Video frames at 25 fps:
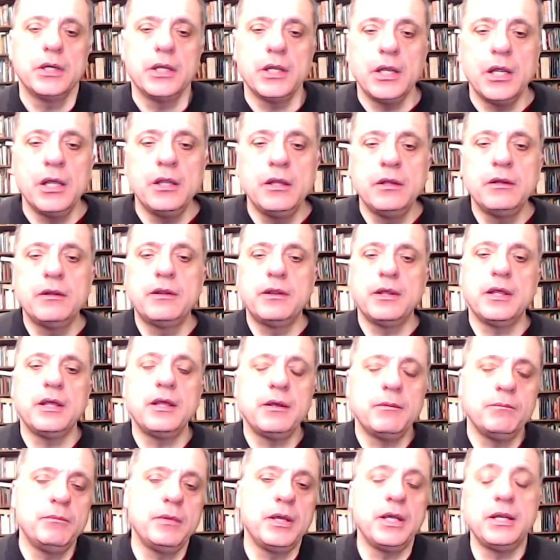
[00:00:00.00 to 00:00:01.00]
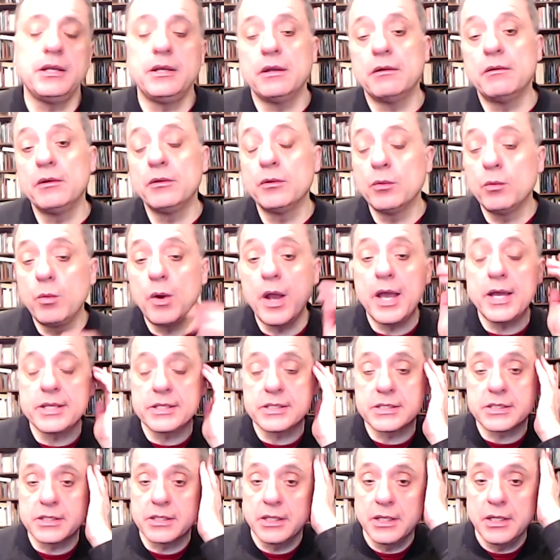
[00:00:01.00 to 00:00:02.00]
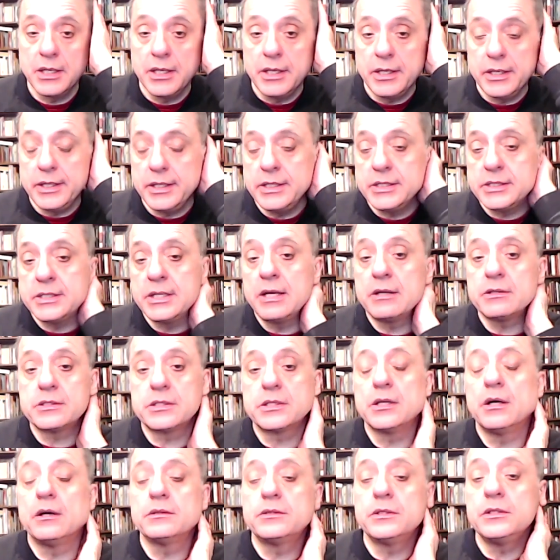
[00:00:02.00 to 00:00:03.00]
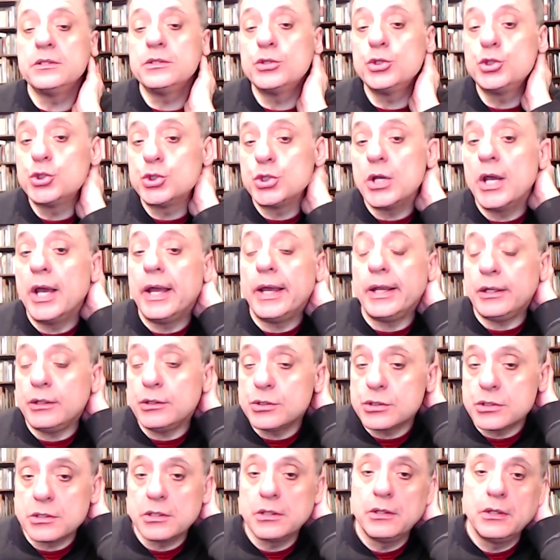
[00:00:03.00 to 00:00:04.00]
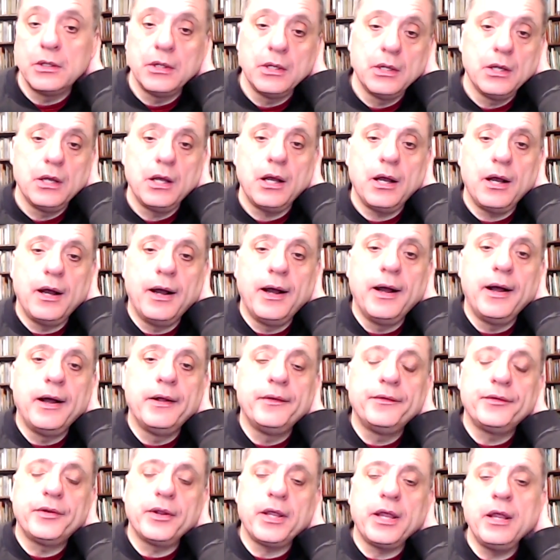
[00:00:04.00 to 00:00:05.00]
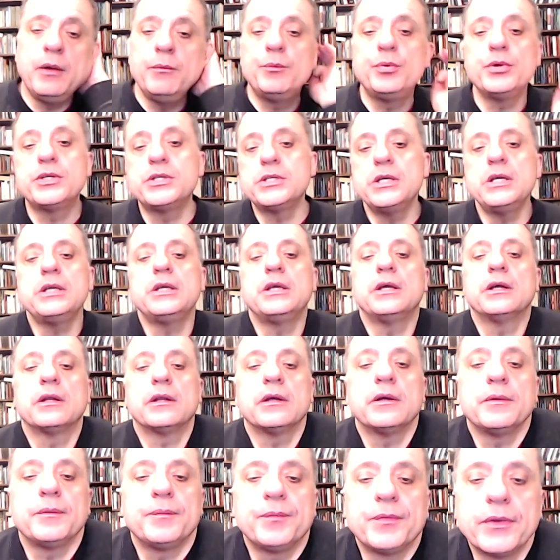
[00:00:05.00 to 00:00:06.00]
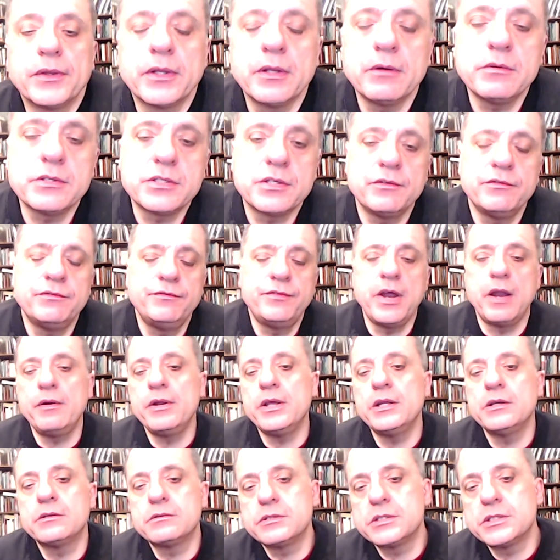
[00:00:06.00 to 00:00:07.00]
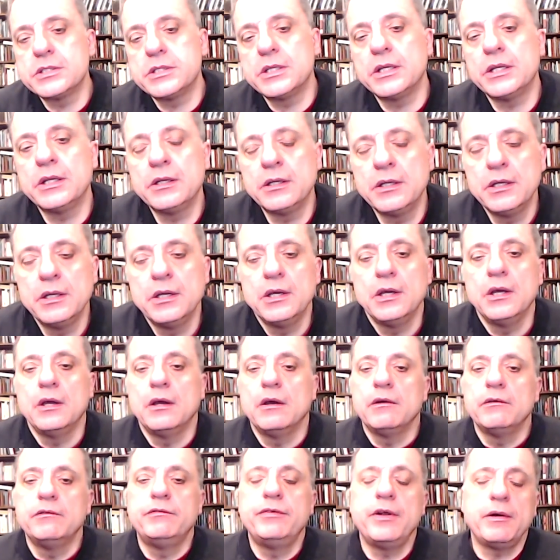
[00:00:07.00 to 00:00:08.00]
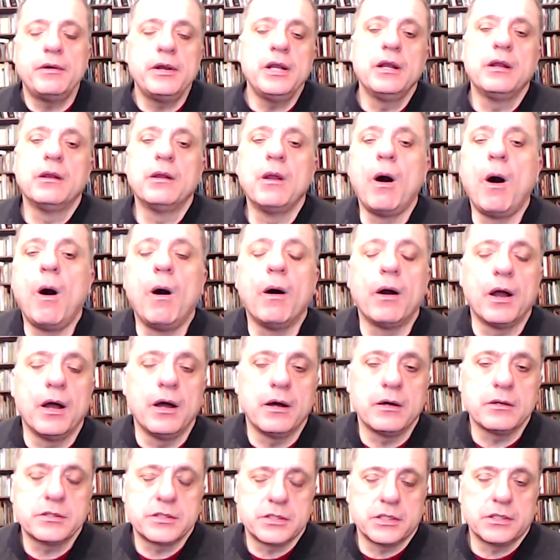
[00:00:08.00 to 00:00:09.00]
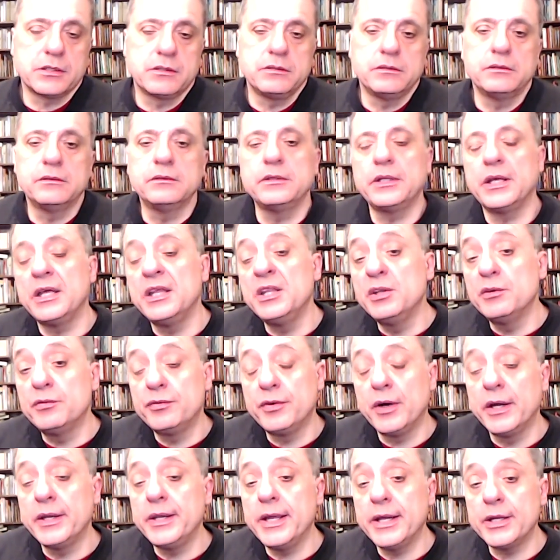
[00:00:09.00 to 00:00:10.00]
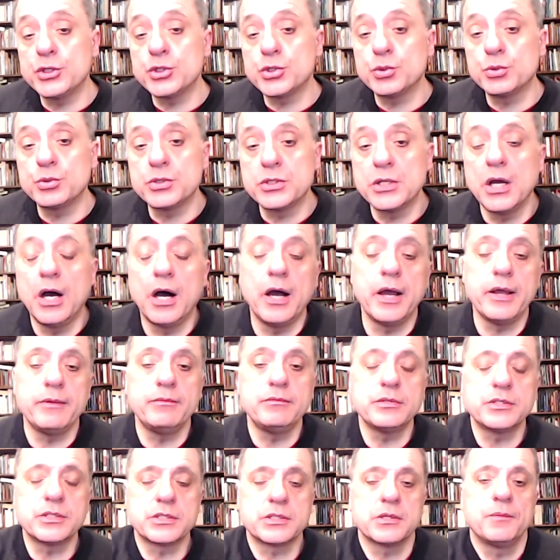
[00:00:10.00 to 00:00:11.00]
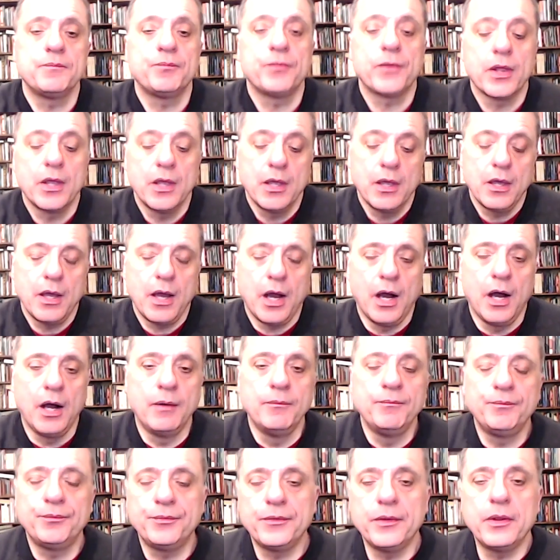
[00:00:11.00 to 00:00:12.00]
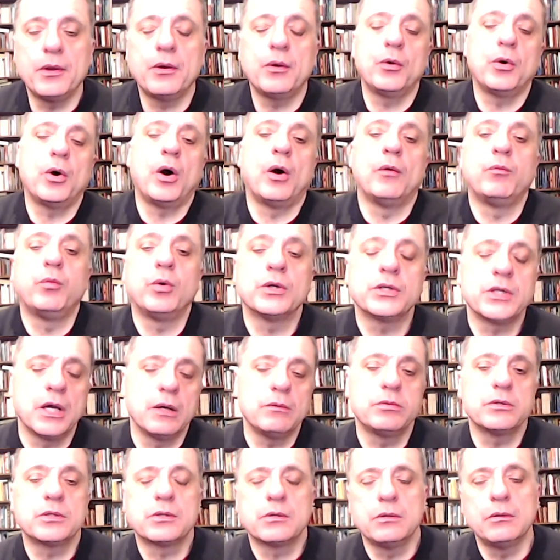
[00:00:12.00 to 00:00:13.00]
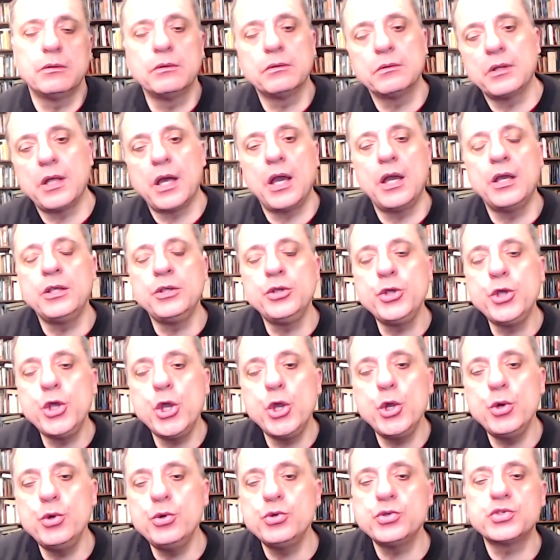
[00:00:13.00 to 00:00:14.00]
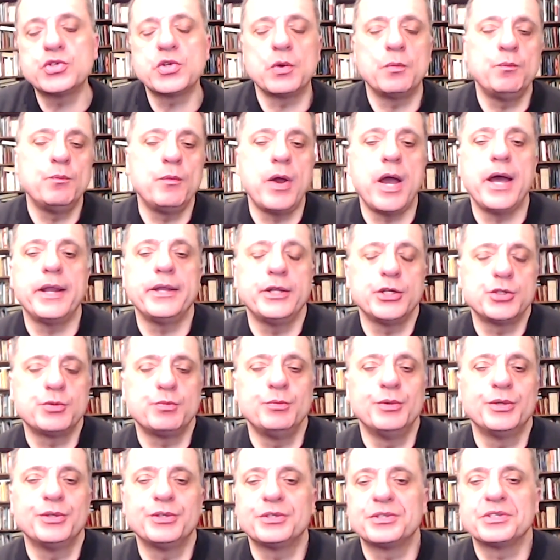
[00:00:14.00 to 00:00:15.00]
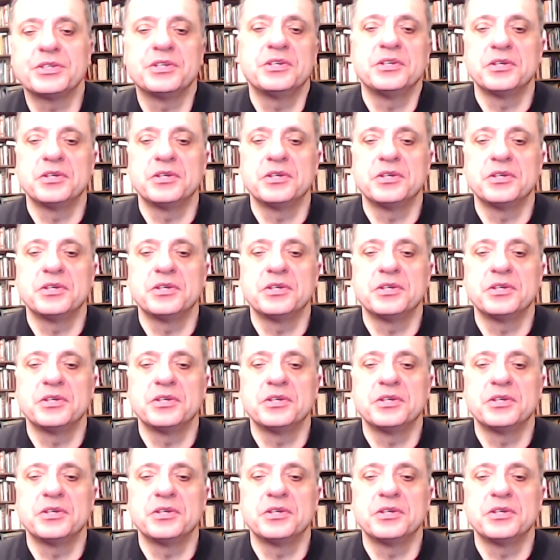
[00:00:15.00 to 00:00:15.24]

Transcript: in the media in the West is now starting to change. And in particular, there was a very interesting, very long article in the Financial Times of what I would call a news management